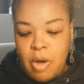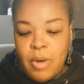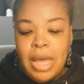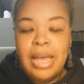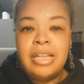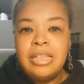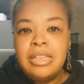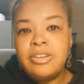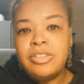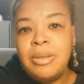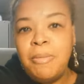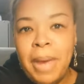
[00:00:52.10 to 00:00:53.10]
okay,
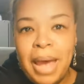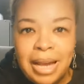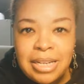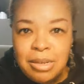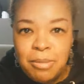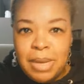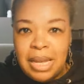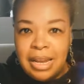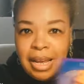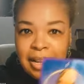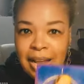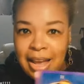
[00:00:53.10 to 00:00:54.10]
there's some passion being
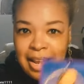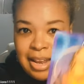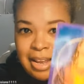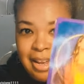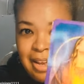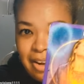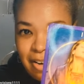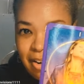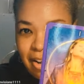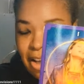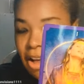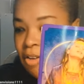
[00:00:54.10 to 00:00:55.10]
ignited here.
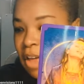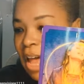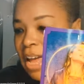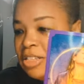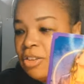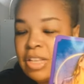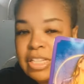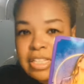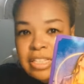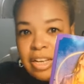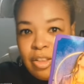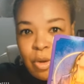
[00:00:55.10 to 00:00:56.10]
Okay, so this
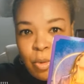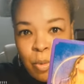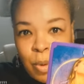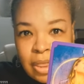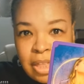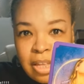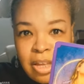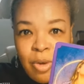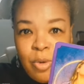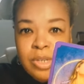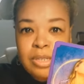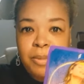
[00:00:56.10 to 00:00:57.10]
is either within
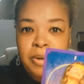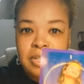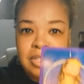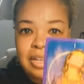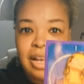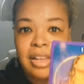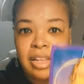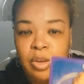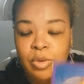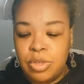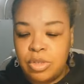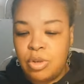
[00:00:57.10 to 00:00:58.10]
you or spirit is telling
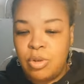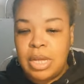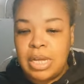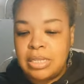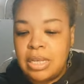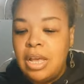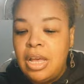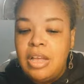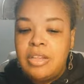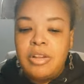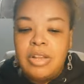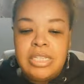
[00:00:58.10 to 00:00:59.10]
you to do this.
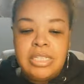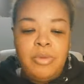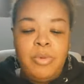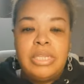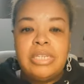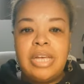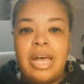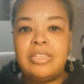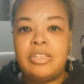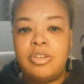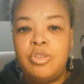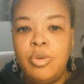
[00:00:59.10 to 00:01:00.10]
So let's see what this
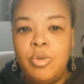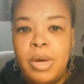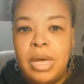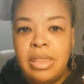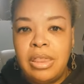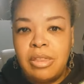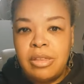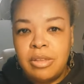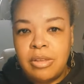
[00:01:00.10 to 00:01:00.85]
has to do with.